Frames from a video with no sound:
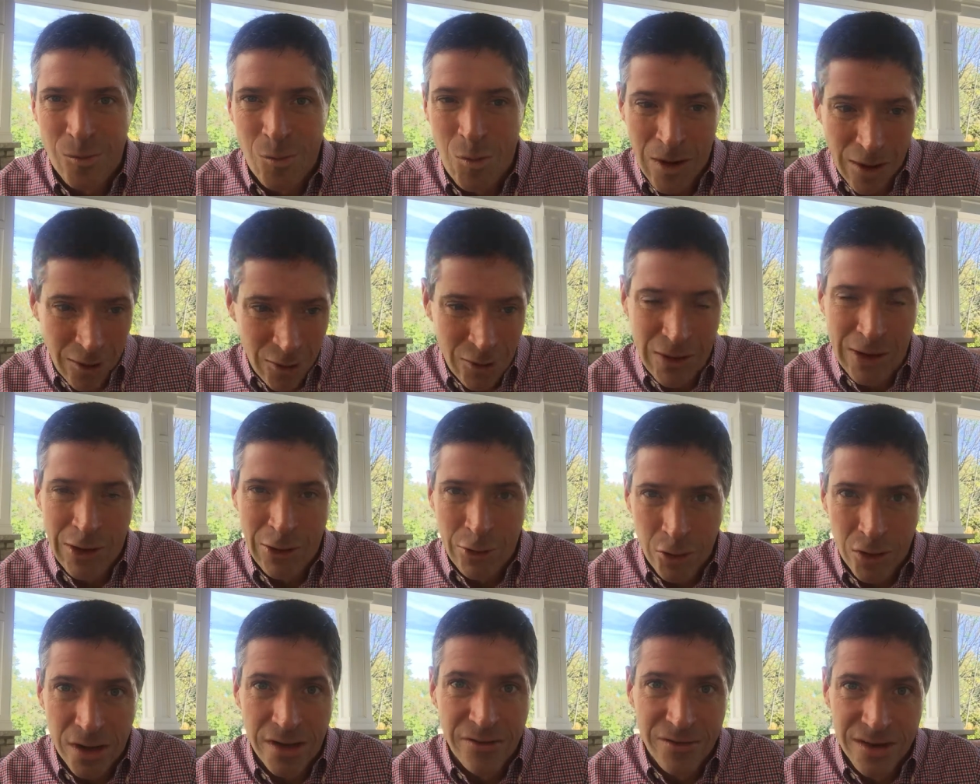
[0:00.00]
where
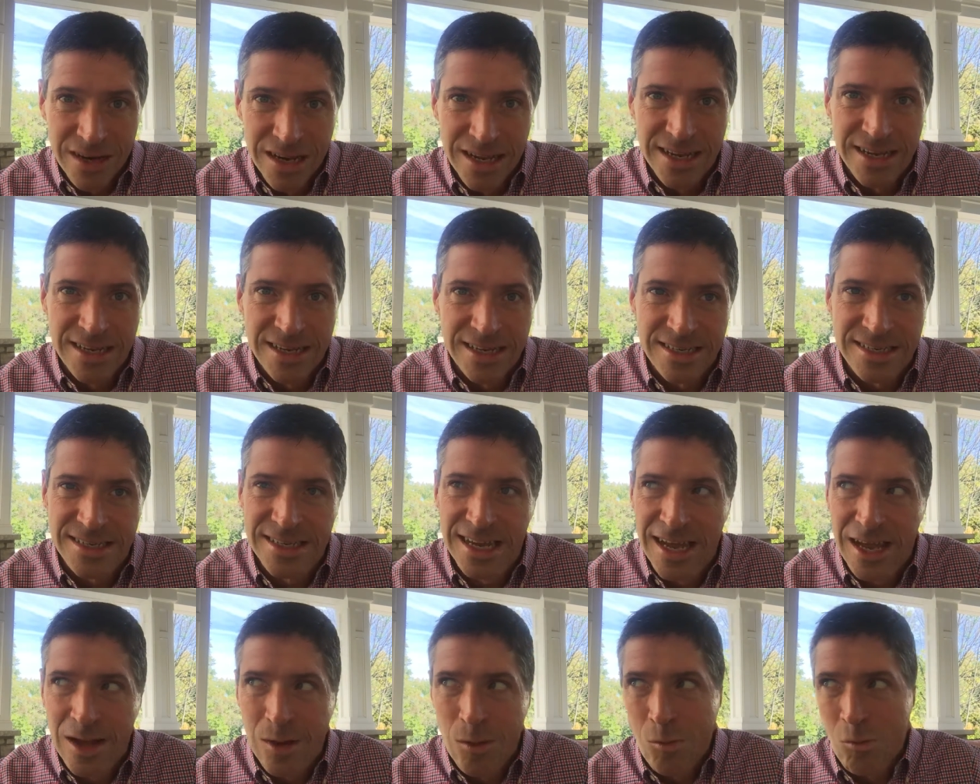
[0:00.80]
here even
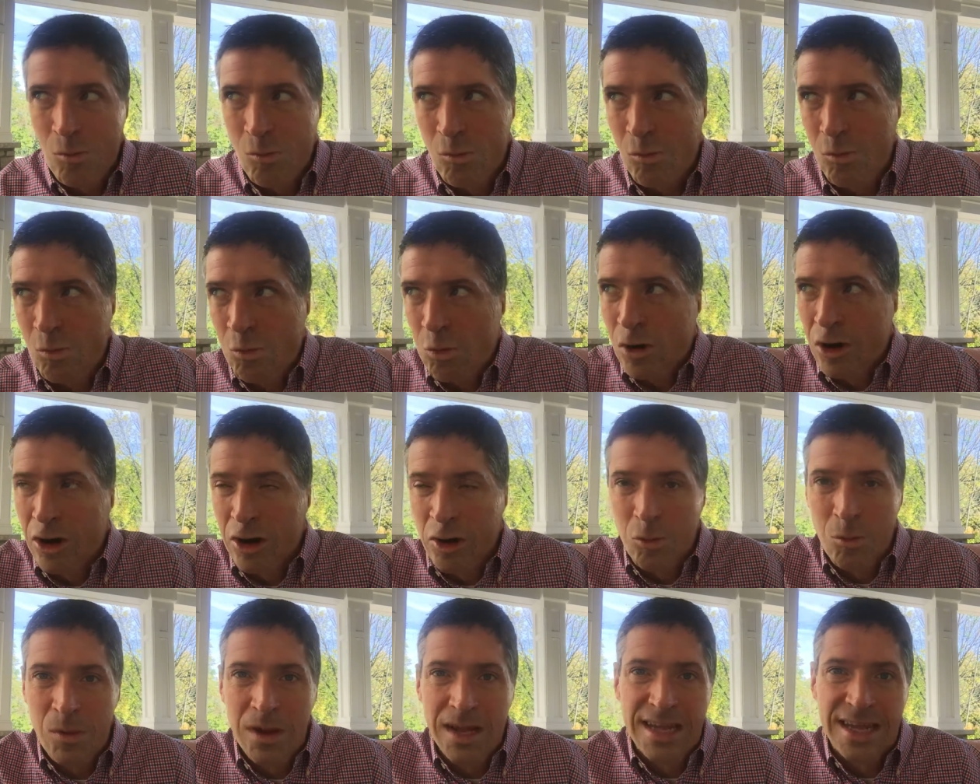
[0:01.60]
is,
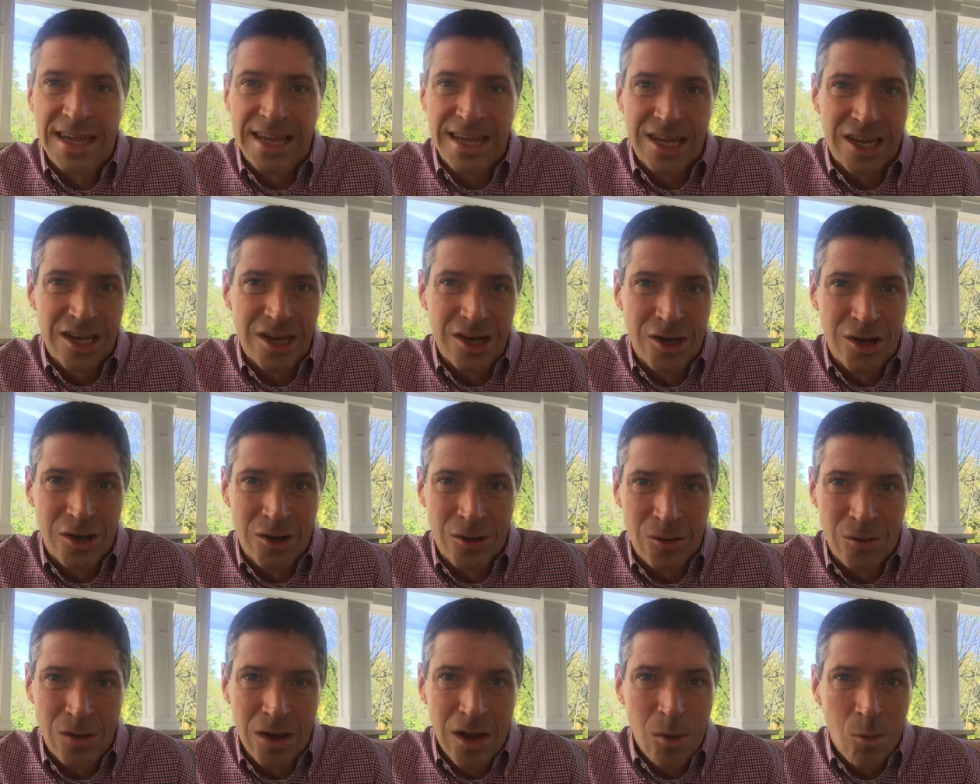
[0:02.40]
where we can
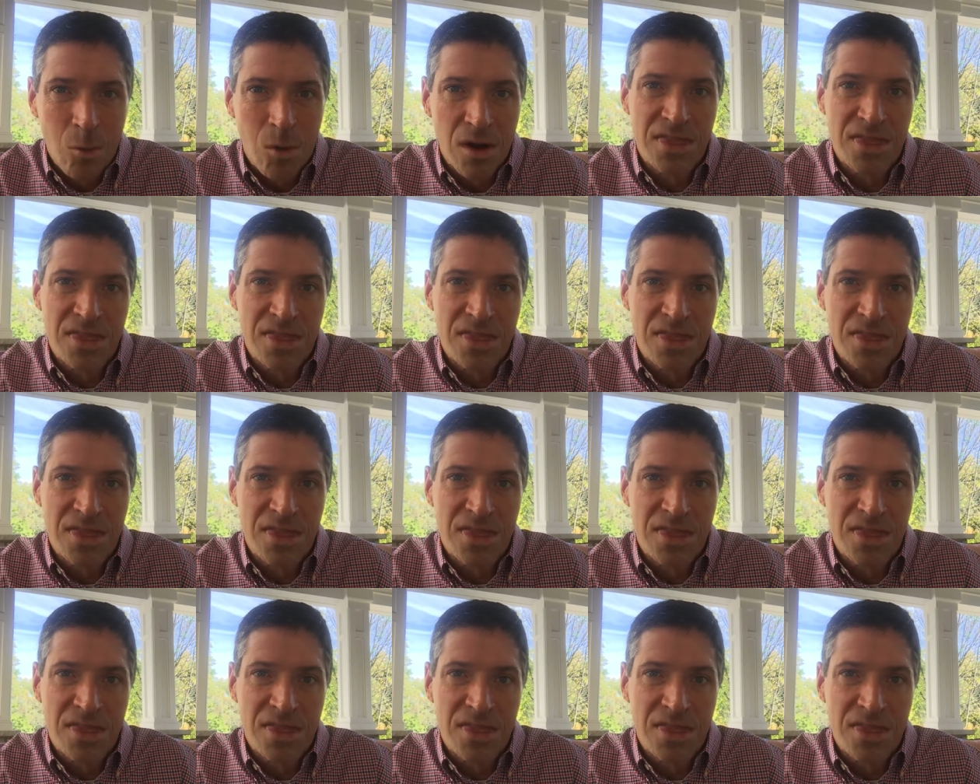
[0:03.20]
go,